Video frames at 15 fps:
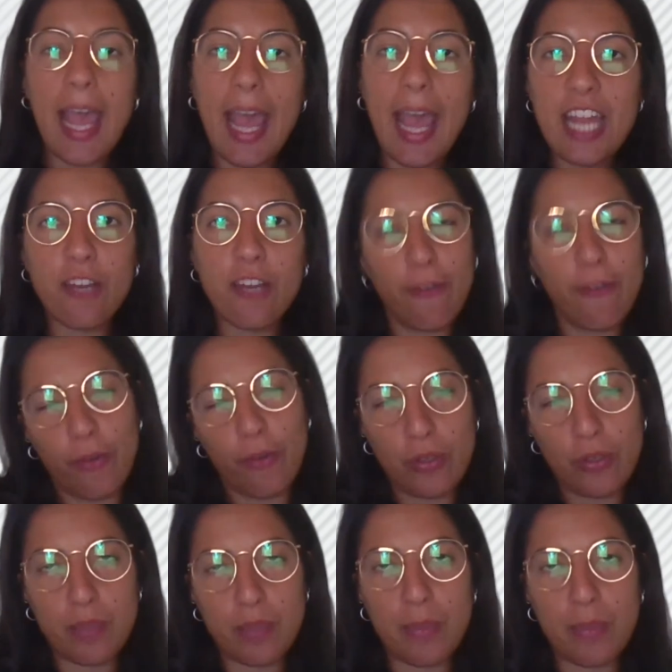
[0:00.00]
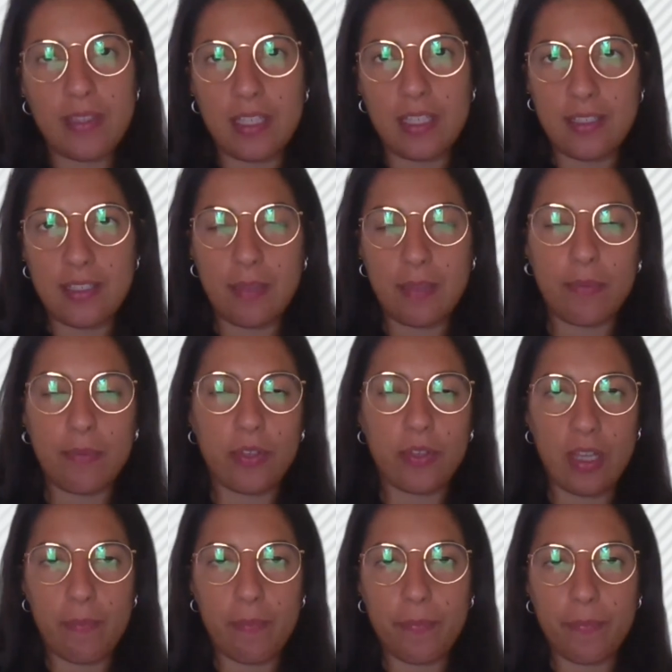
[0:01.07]
and enforcement system for
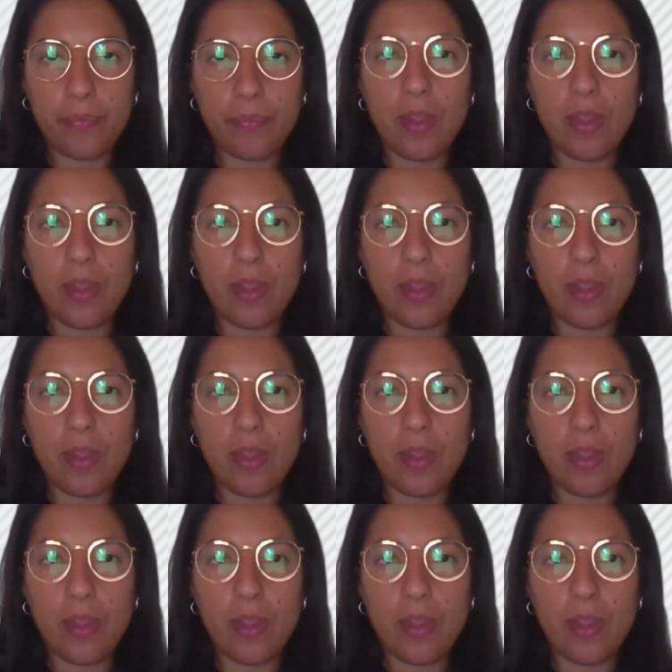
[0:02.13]
them.